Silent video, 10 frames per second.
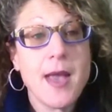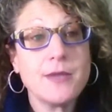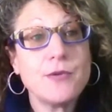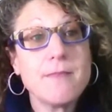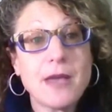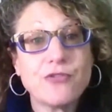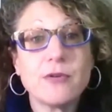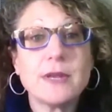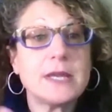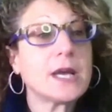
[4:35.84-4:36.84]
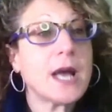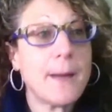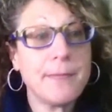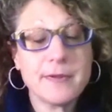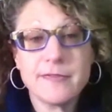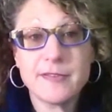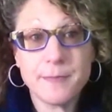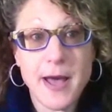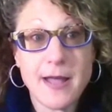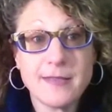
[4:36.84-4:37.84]
And you measure it in a couple of
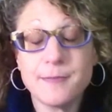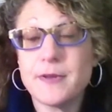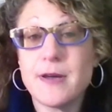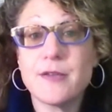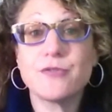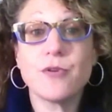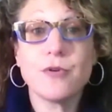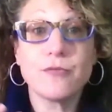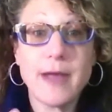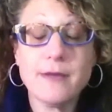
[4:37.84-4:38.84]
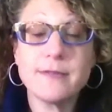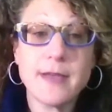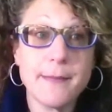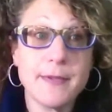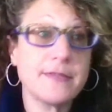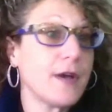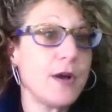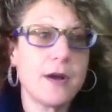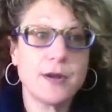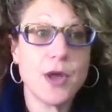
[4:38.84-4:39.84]
spots because round diamonds
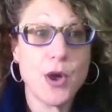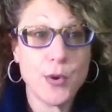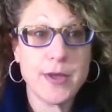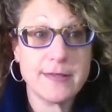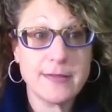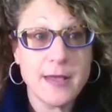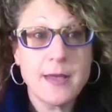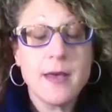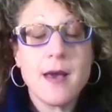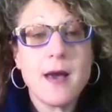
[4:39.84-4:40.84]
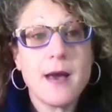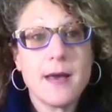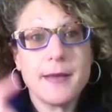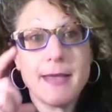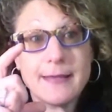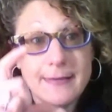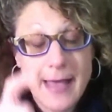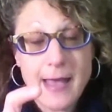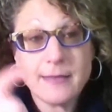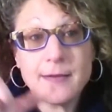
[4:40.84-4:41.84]
aren't always
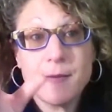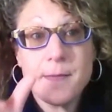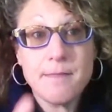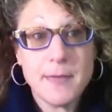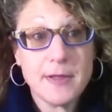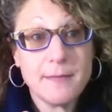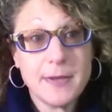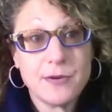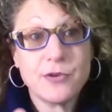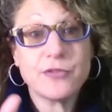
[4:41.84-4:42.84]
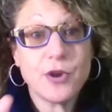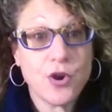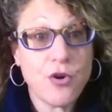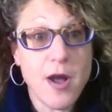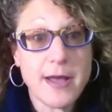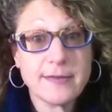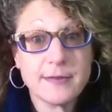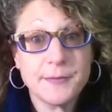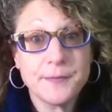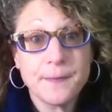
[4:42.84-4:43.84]
exact millimeters
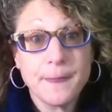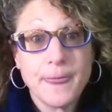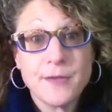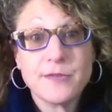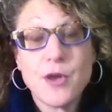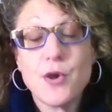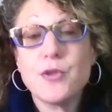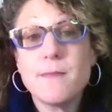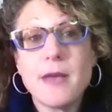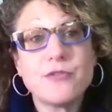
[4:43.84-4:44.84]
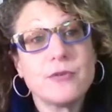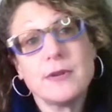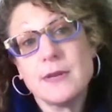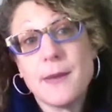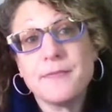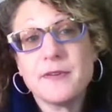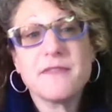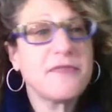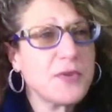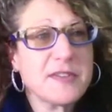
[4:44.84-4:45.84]
across. So you measure it in up to
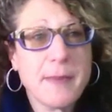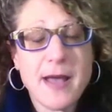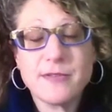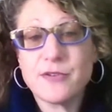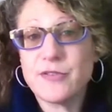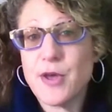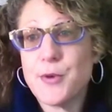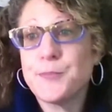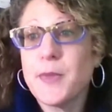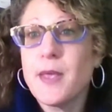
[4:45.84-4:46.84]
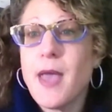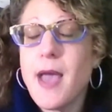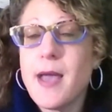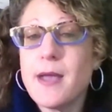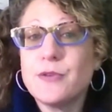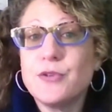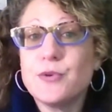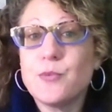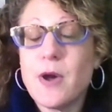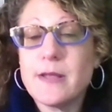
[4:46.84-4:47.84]
4 spots or so, and
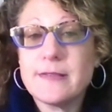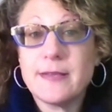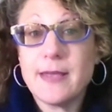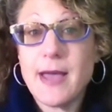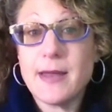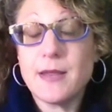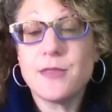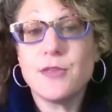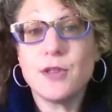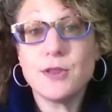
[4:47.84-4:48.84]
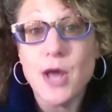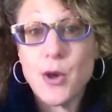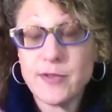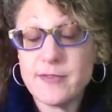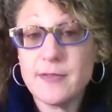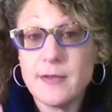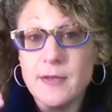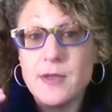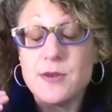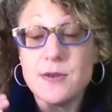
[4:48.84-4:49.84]
you want to get the lowest
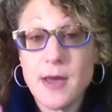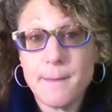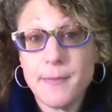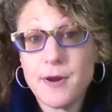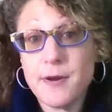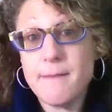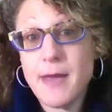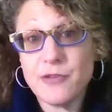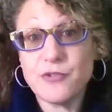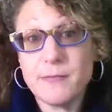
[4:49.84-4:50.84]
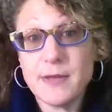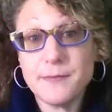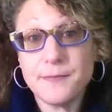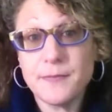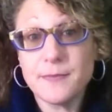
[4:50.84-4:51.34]
number measurement.